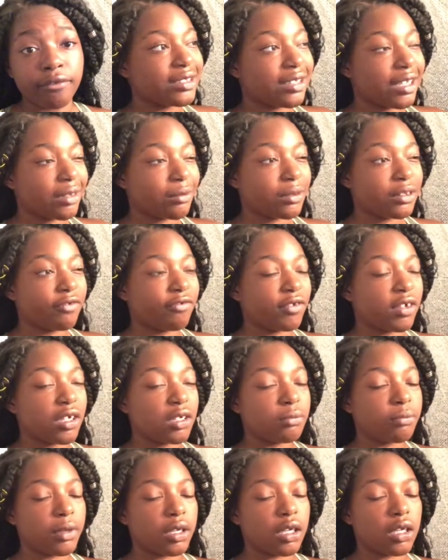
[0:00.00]
It's like, what the
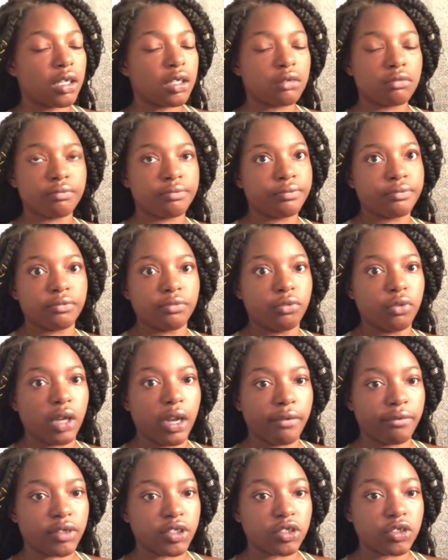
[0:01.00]
fuck? But
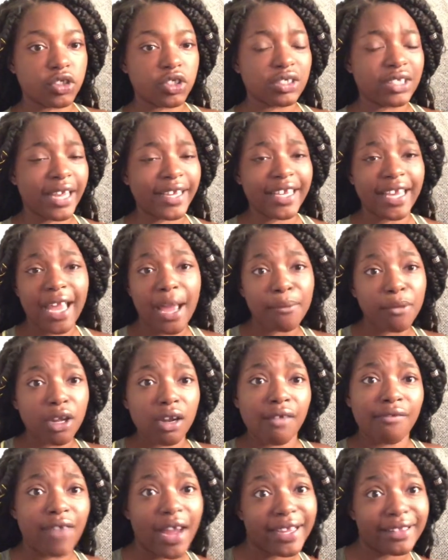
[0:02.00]
whatever. So she's like, yeah, I'm
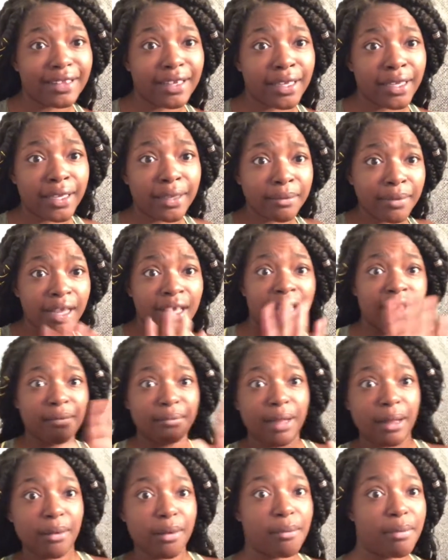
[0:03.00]
gonna invite them,
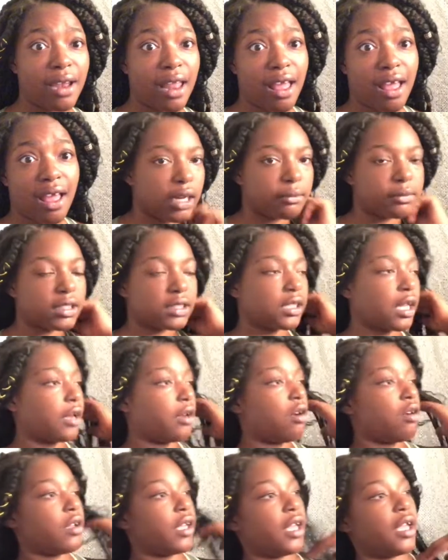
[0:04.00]
blah blah blah. I'm just like,
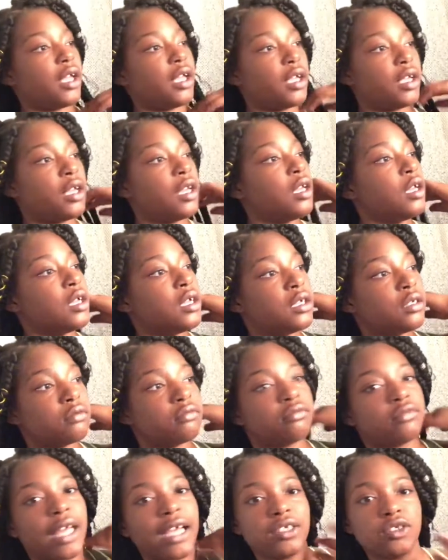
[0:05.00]
okay,
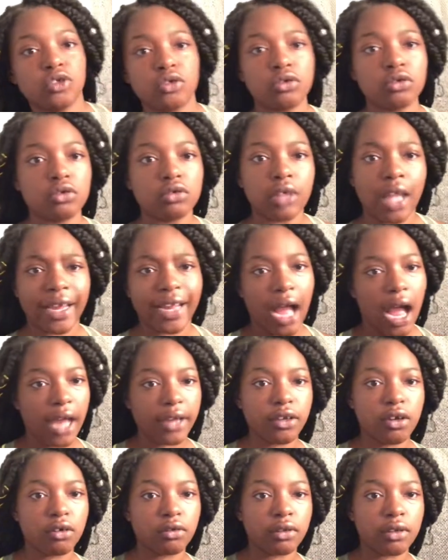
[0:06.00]
that's cool. Like, I
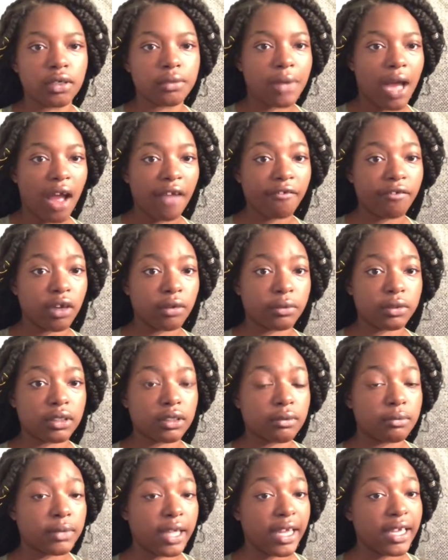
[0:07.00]
know them, I fuck with
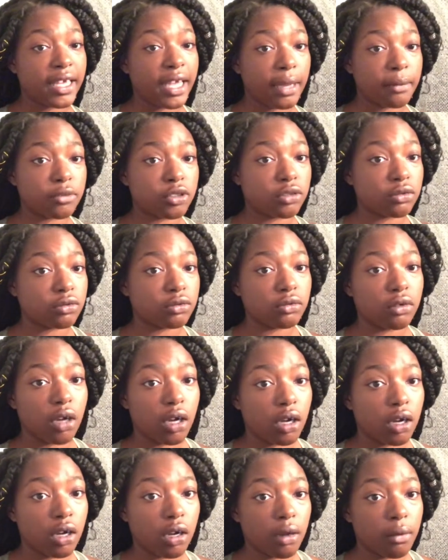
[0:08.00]
them. They came
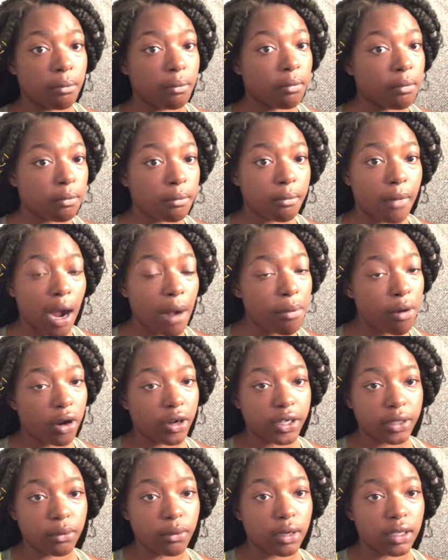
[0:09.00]
to my
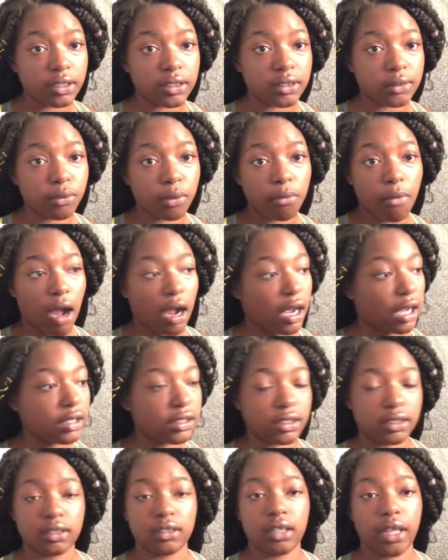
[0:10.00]
party once with my cousin.